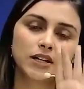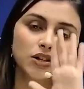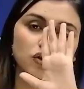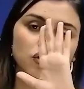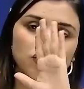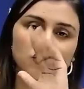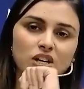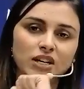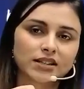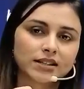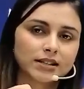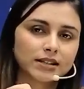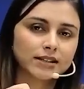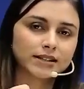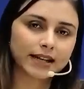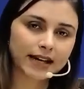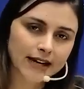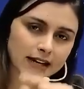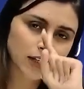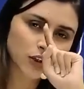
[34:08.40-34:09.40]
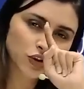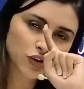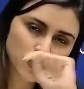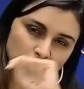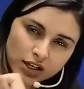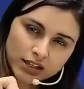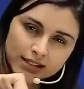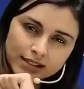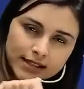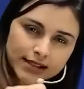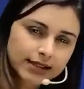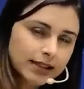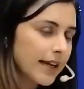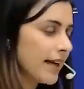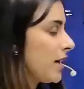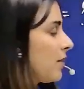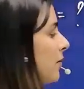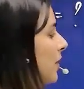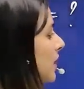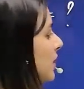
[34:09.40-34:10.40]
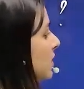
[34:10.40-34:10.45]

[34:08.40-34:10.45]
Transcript: just a second, just a second, my dear